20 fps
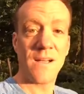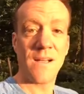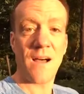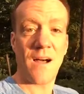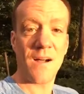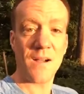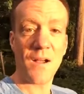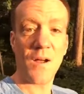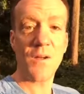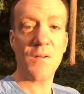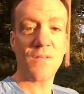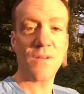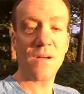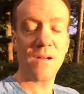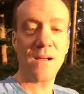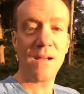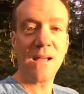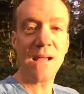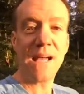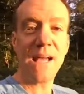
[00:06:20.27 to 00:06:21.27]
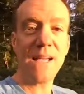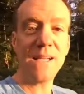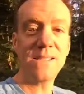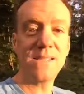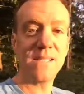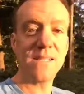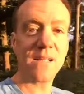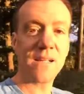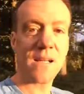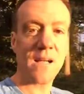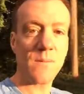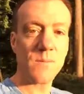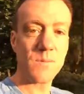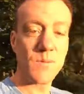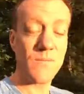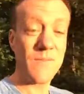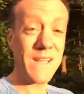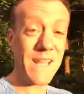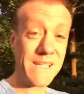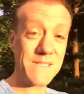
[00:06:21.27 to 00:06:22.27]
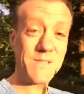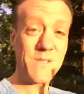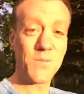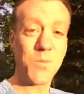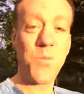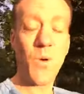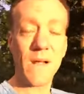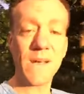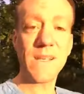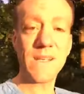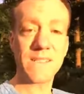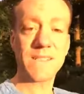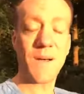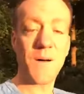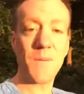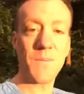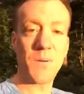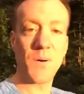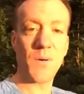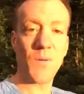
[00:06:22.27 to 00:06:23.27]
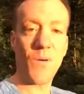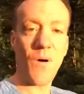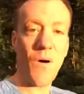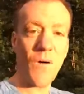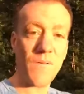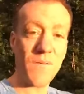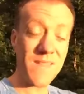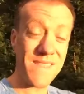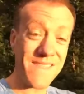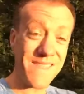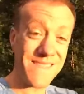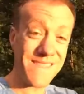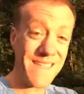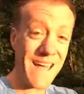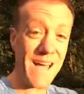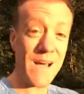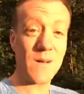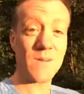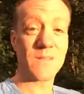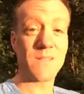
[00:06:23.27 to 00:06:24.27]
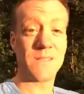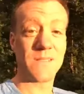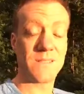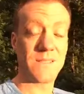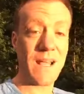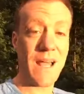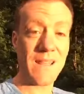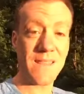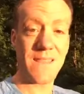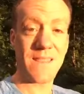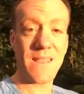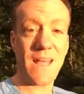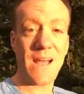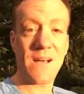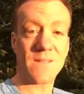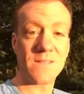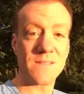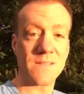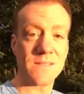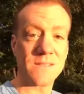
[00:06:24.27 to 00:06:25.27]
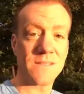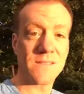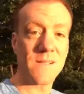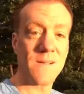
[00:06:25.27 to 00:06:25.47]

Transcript: hungover eating that comes with it. That's just one example of thousands and thousands.